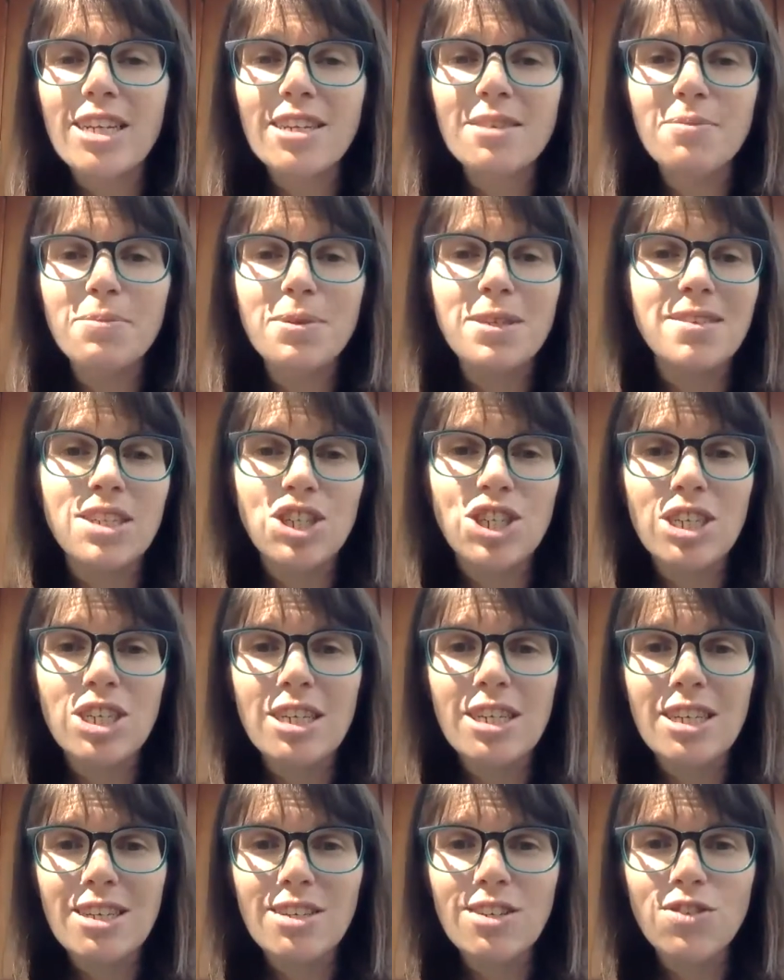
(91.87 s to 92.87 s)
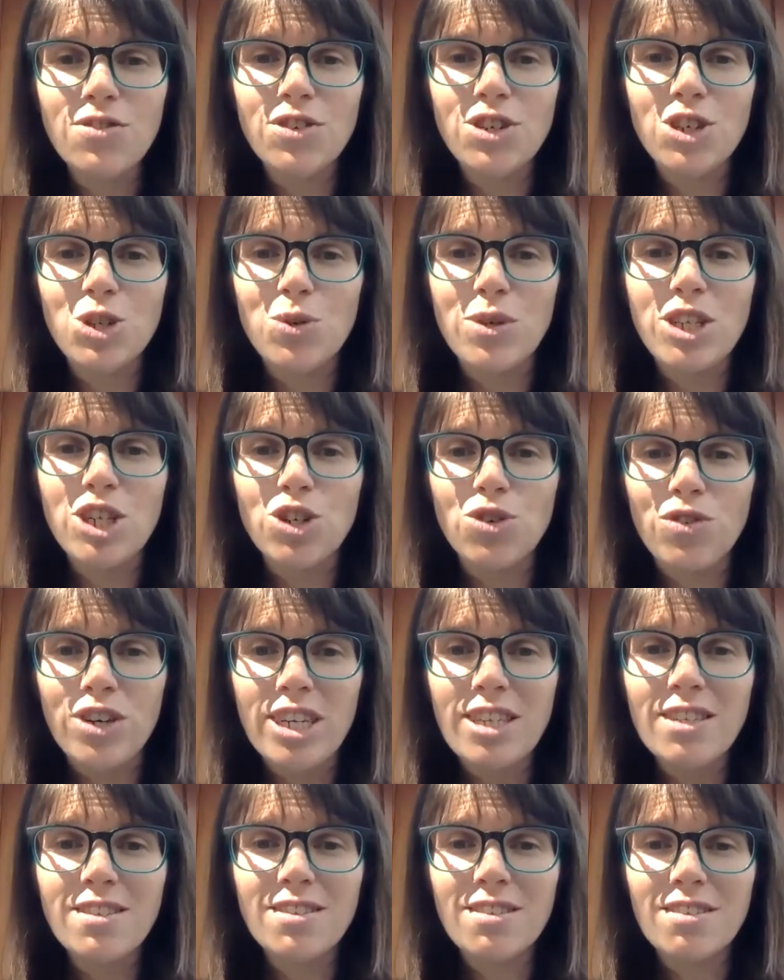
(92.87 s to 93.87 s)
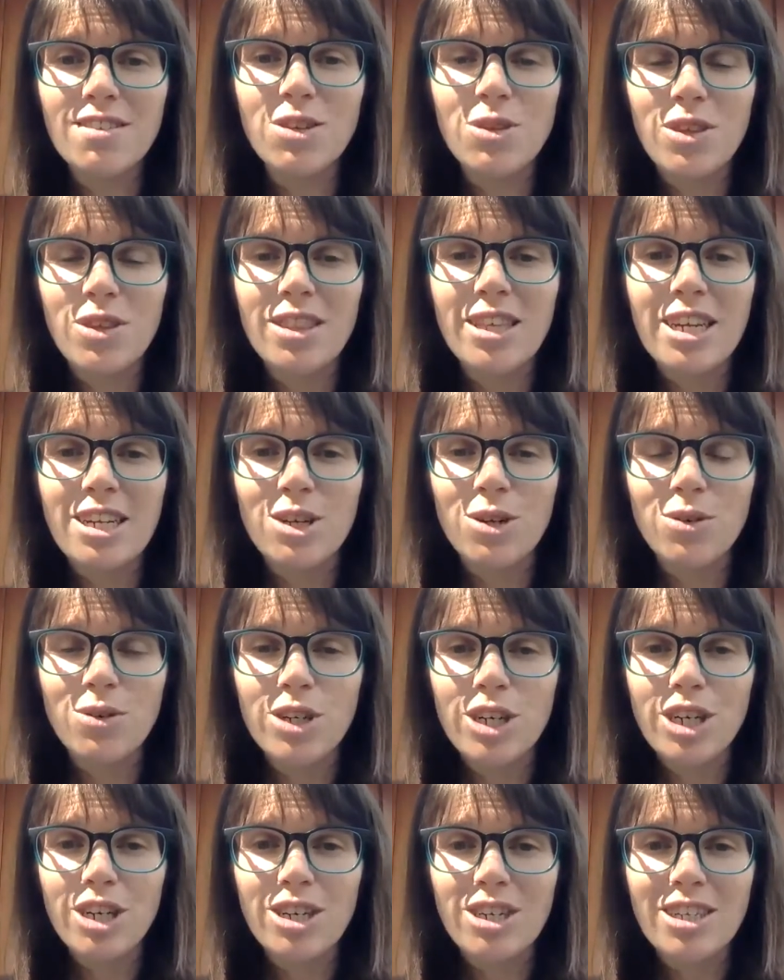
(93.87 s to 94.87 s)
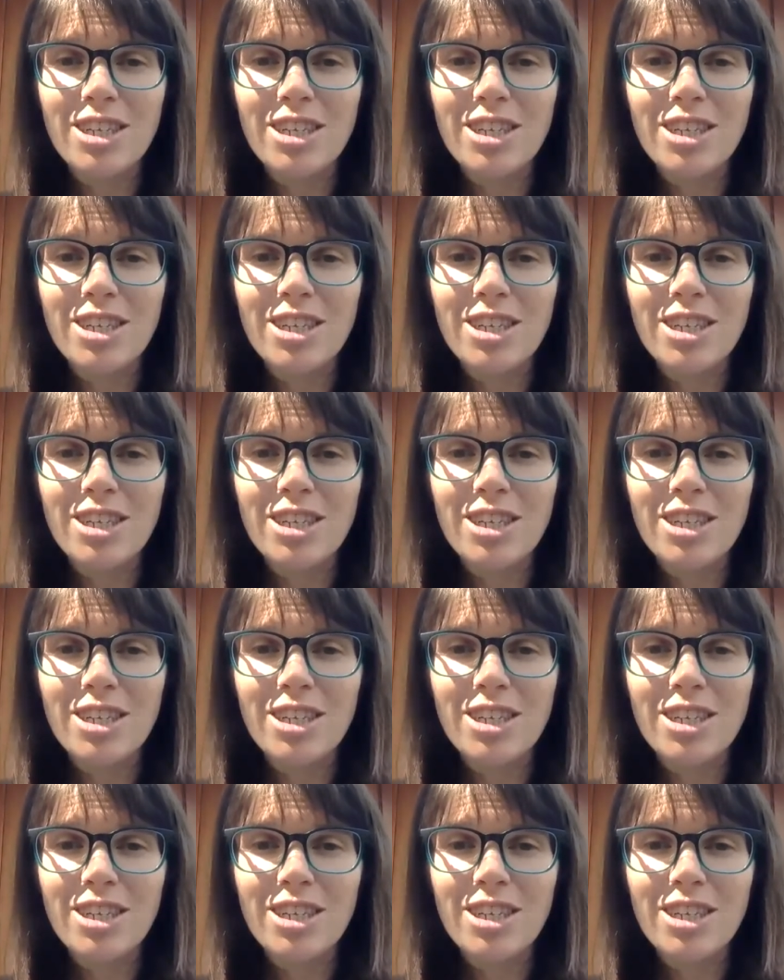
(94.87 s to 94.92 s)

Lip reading: positioning is for you and your wrists so that they don't hurt.